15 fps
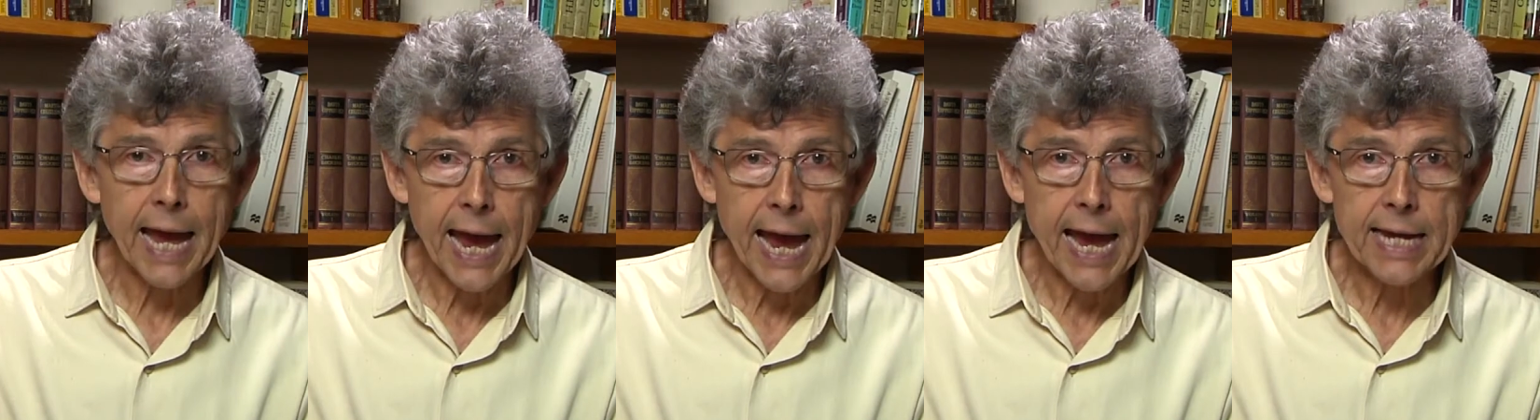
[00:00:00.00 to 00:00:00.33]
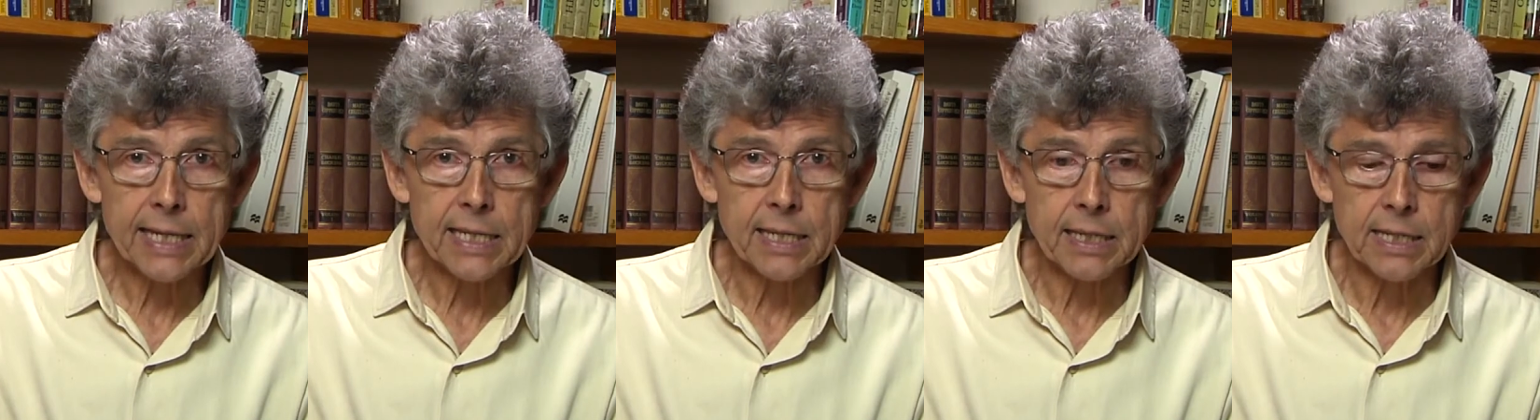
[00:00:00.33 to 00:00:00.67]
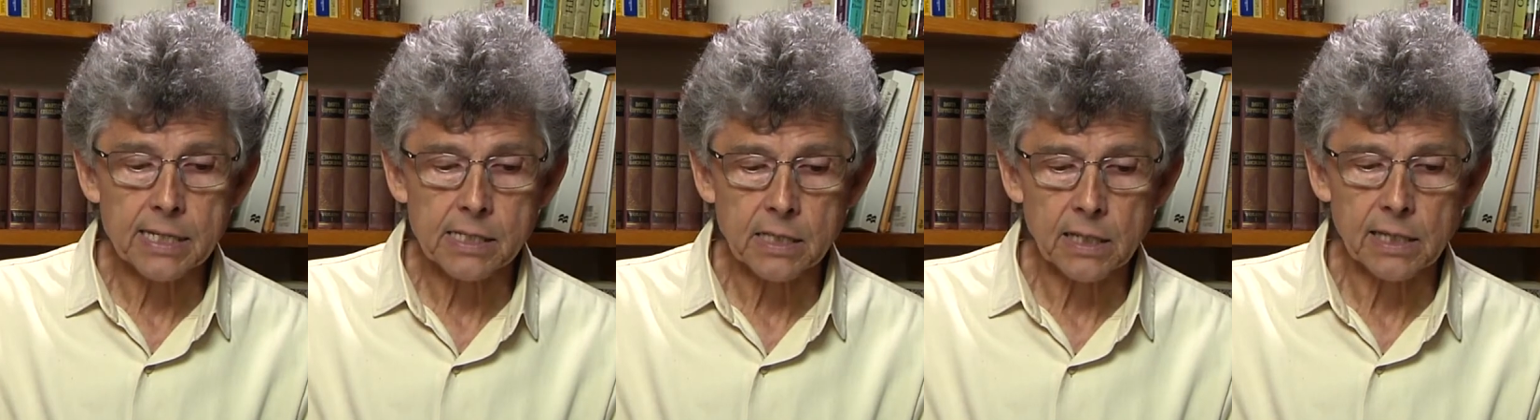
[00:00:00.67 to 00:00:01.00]
add to
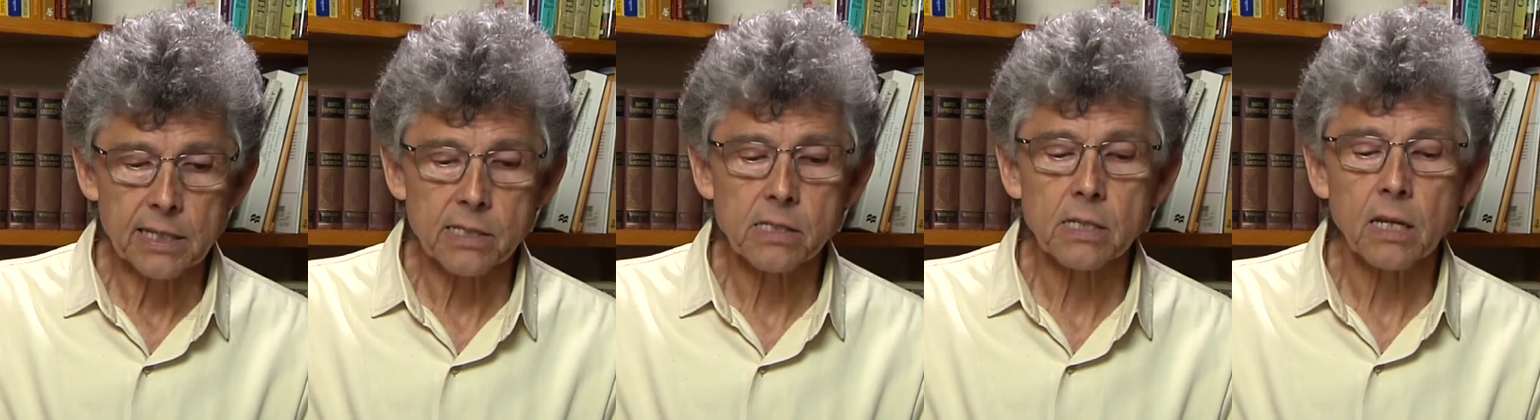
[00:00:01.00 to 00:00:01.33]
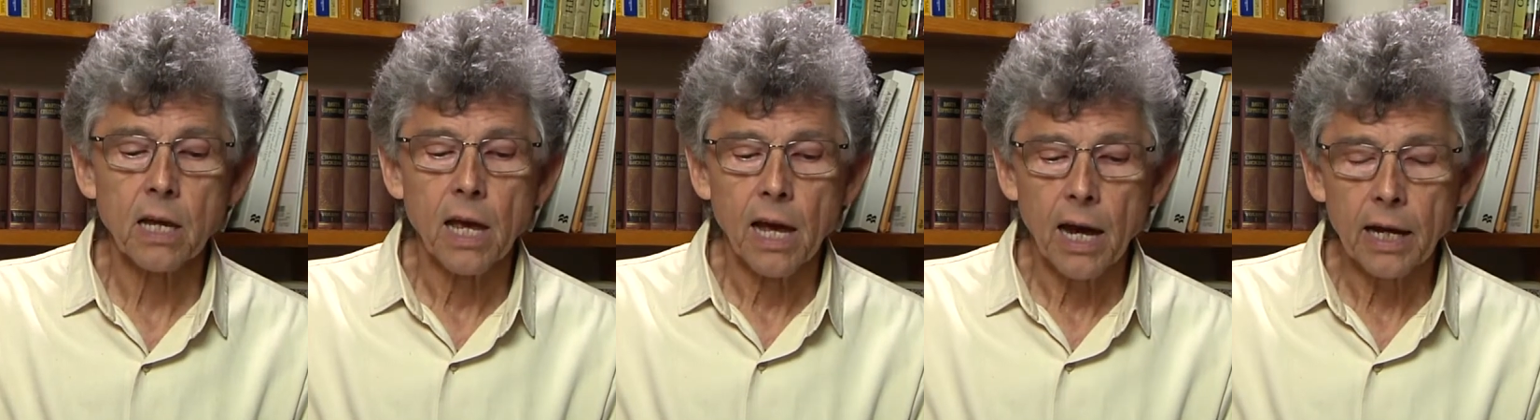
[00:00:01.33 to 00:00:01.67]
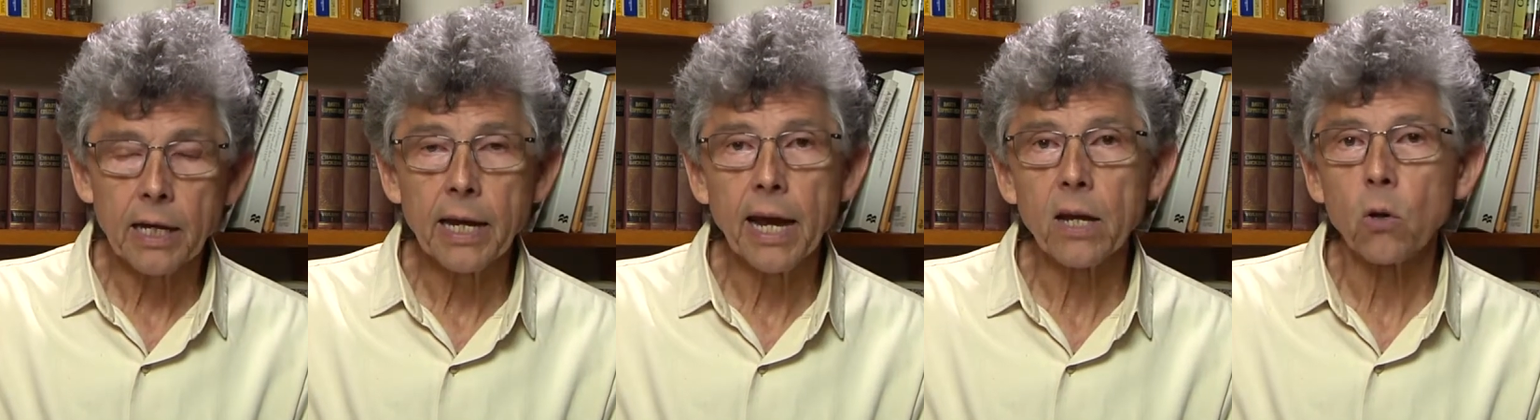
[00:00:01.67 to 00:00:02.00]
this list.
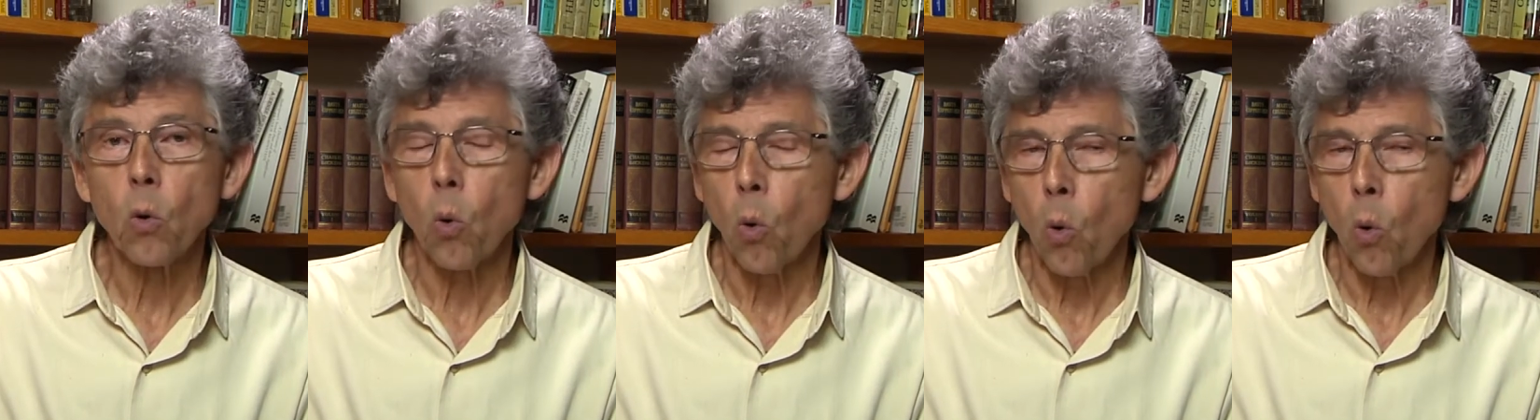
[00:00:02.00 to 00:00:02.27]
Again,